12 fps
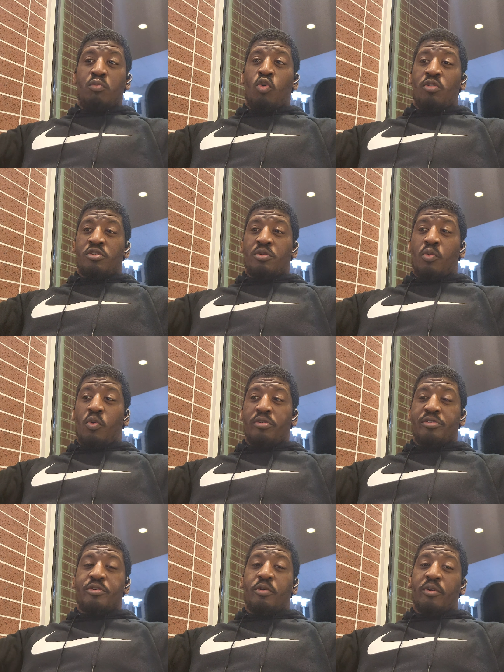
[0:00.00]
more
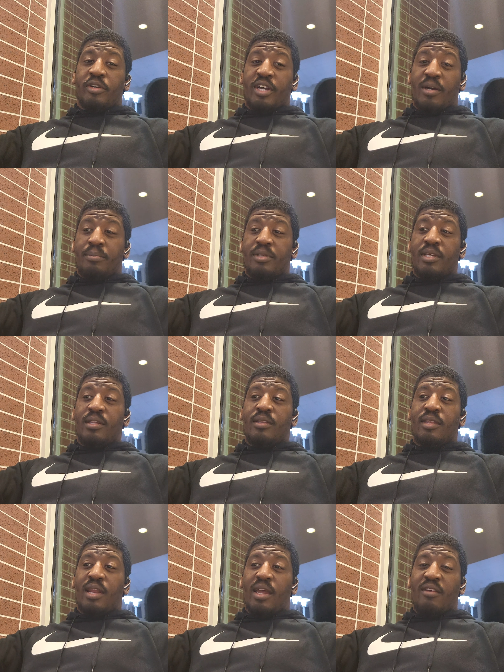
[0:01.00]
towards going company
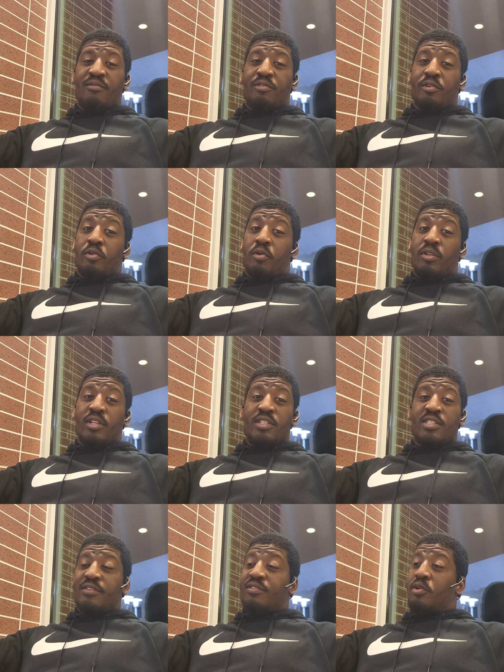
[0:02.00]
than I am for going
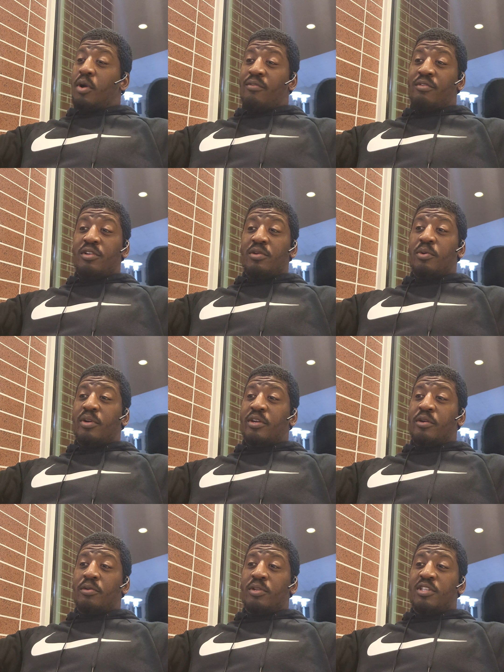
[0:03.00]
lease. Even though I really want
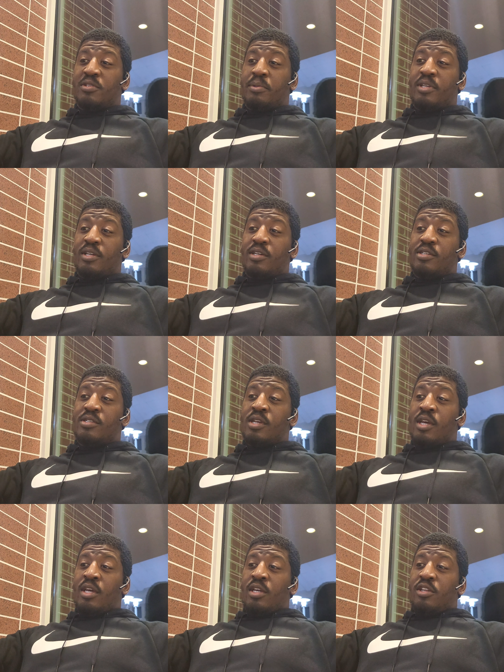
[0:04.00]
to go lease because
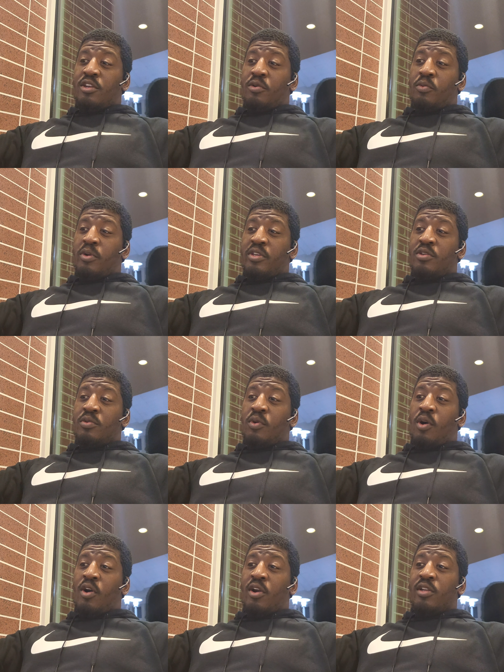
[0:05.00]
you know when
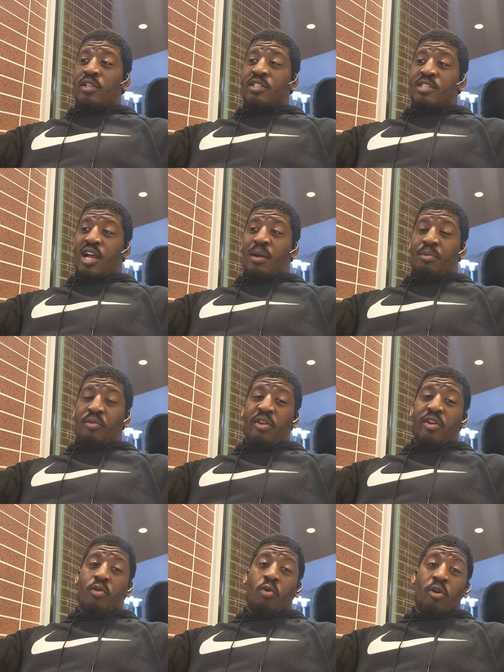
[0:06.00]
you are a lease
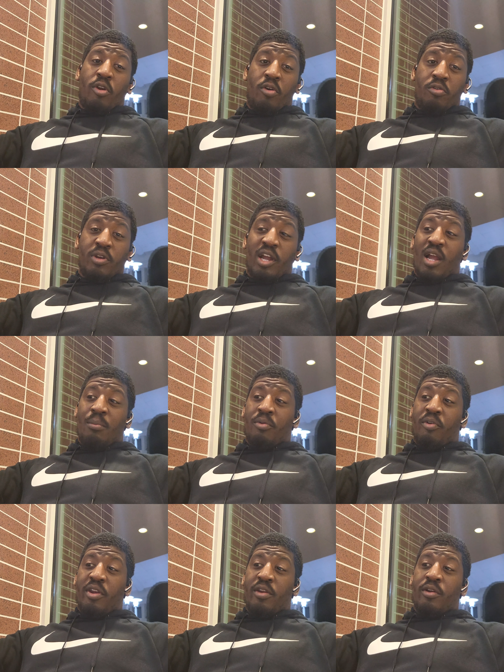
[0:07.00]
operator or an owner
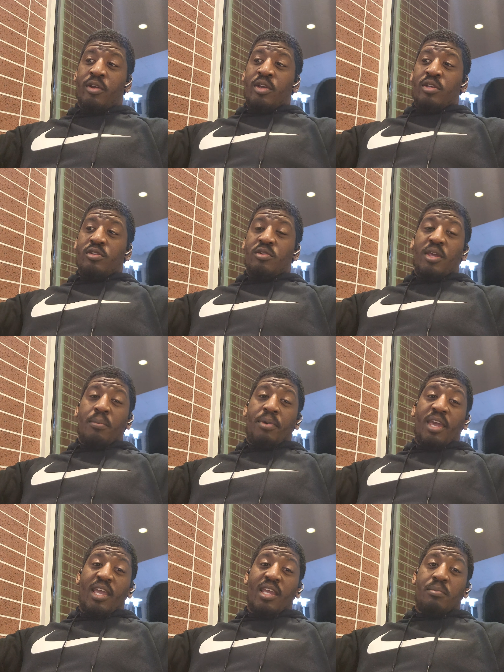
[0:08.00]
operator, you get
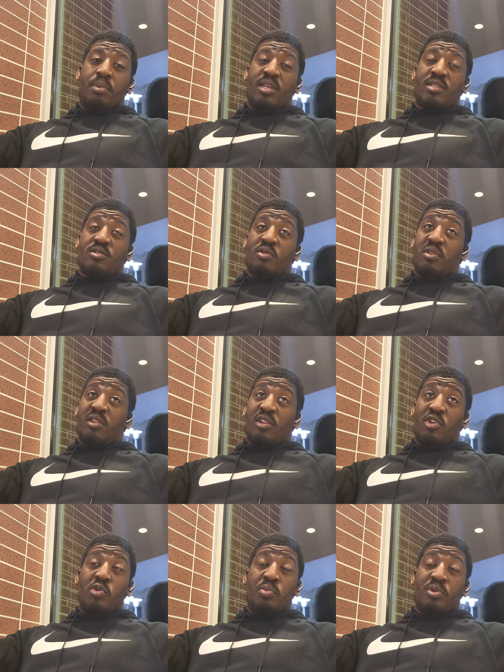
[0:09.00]
paid based on
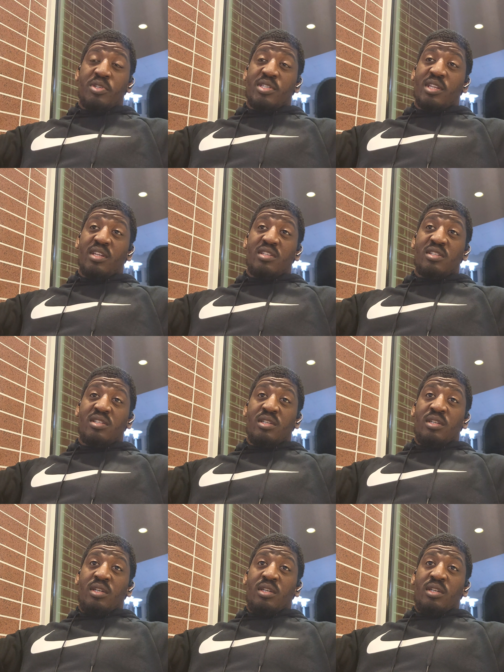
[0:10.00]
the load percentage.